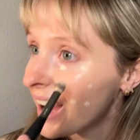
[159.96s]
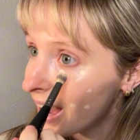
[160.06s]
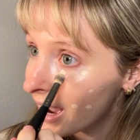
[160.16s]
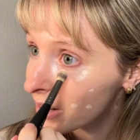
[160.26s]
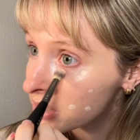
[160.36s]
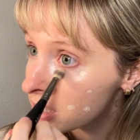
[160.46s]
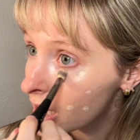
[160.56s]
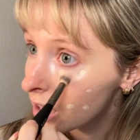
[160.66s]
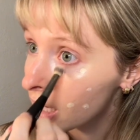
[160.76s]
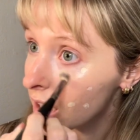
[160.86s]
I was
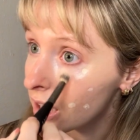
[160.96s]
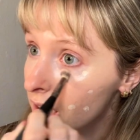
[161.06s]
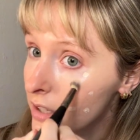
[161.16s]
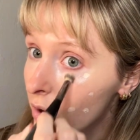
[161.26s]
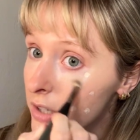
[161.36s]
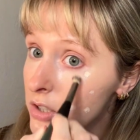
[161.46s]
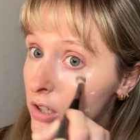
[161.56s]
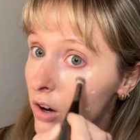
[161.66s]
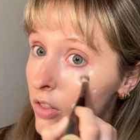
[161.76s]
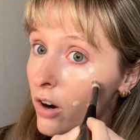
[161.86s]
taking, you know, I took
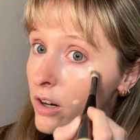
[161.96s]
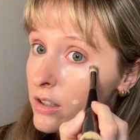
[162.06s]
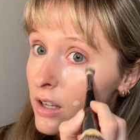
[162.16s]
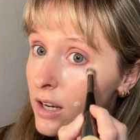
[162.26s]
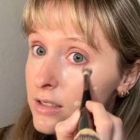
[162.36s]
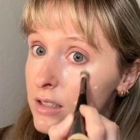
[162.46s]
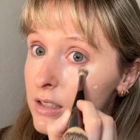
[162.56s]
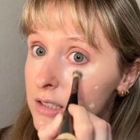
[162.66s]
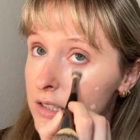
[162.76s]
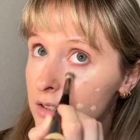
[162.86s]
all the hard
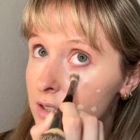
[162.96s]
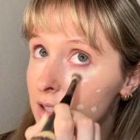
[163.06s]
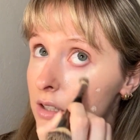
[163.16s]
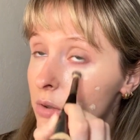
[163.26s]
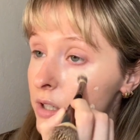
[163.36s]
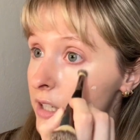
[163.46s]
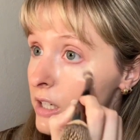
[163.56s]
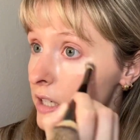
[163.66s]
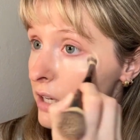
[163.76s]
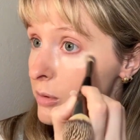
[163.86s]
classes. I took
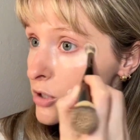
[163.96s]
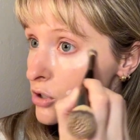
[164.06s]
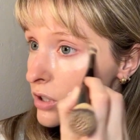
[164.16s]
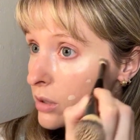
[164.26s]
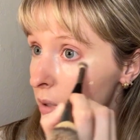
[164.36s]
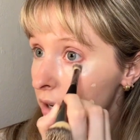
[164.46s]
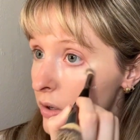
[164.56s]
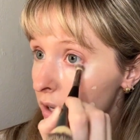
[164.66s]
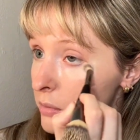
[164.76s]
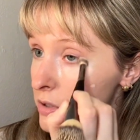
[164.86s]
organic chemistry,
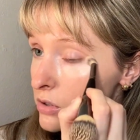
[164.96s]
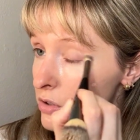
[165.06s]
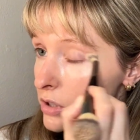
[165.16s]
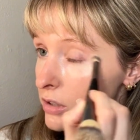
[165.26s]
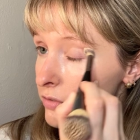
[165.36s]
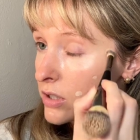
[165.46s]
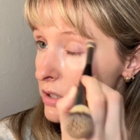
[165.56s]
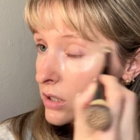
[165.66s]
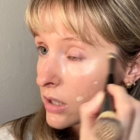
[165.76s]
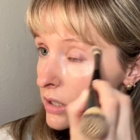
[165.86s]
biochemistry,
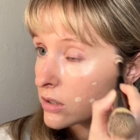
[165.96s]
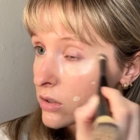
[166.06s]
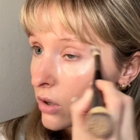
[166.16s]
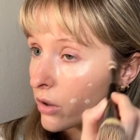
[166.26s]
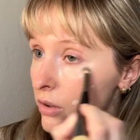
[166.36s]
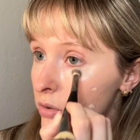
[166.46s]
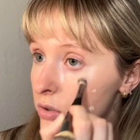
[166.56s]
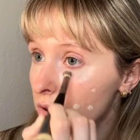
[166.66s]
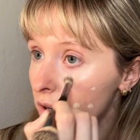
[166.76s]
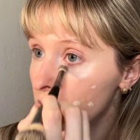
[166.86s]
physics, all those
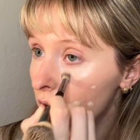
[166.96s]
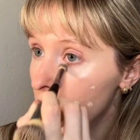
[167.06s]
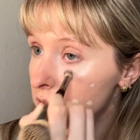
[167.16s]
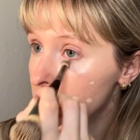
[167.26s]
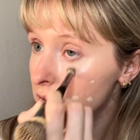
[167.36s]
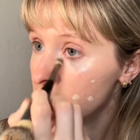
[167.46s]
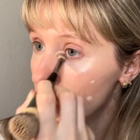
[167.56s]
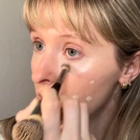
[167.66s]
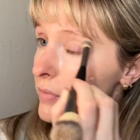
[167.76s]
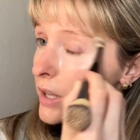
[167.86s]
hard classes,
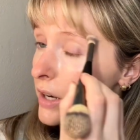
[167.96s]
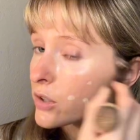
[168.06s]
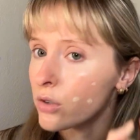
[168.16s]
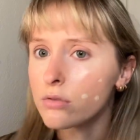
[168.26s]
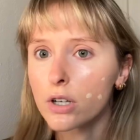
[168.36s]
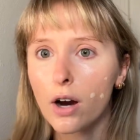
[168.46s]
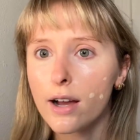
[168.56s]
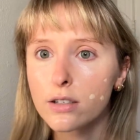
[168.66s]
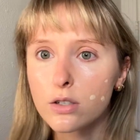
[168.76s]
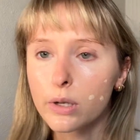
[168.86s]
and I don't
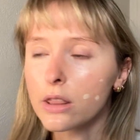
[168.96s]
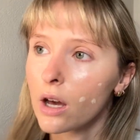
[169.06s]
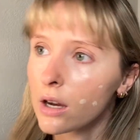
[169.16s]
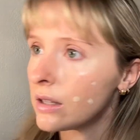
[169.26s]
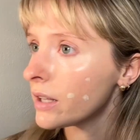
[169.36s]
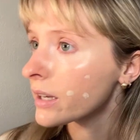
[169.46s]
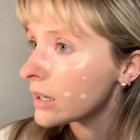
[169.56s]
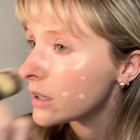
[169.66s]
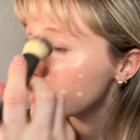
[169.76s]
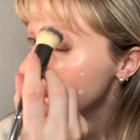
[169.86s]
regret doing that. Like
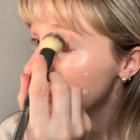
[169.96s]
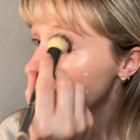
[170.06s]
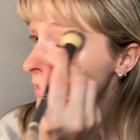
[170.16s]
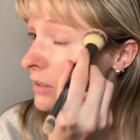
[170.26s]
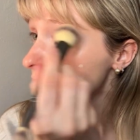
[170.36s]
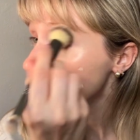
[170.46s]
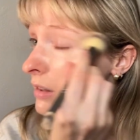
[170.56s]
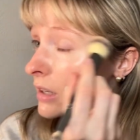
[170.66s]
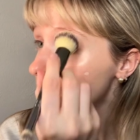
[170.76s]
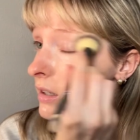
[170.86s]
I really
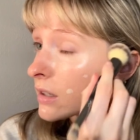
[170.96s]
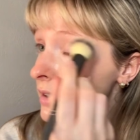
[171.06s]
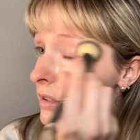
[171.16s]
think